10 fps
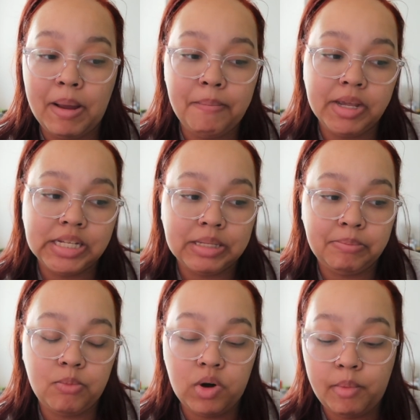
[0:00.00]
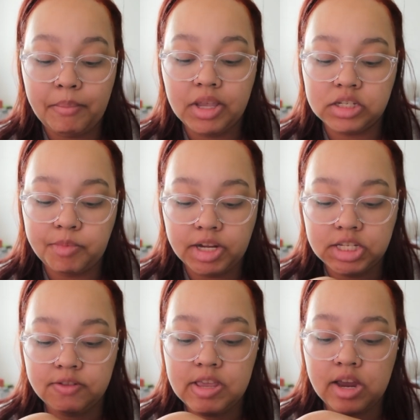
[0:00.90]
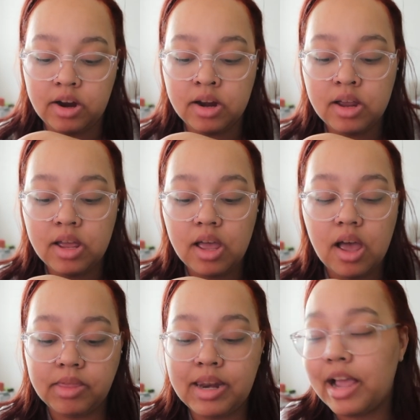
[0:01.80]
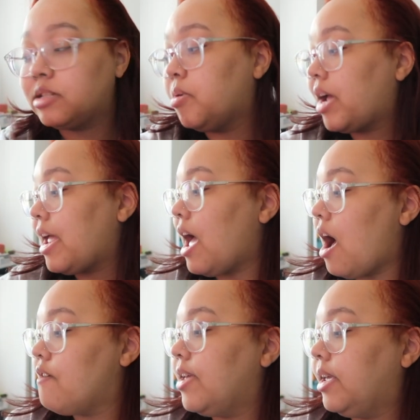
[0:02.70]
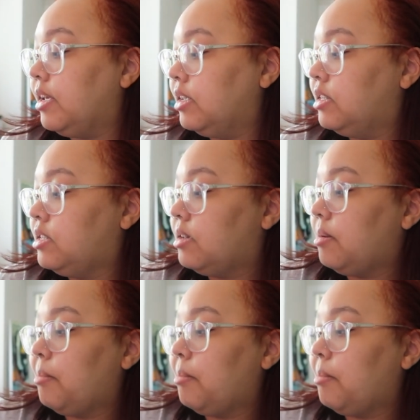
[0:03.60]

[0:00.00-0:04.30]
my biggest, one of my biggest surprises of the year. The next book I have is